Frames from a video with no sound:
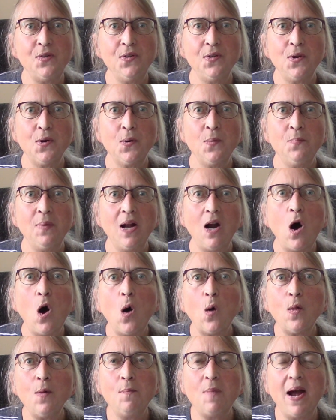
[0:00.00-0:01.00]
but
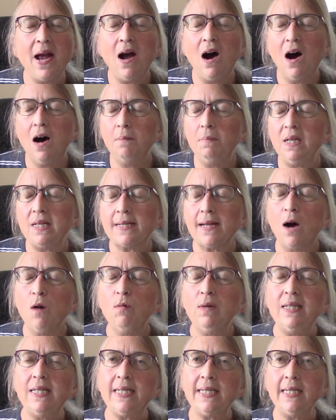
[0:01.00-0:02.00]
all of my hobbies
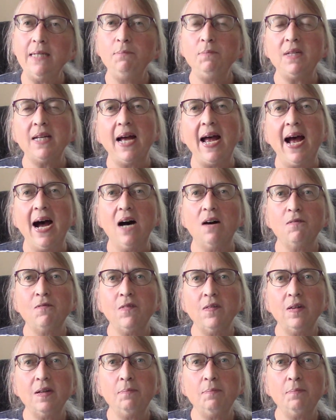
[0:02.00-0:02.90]
always seem to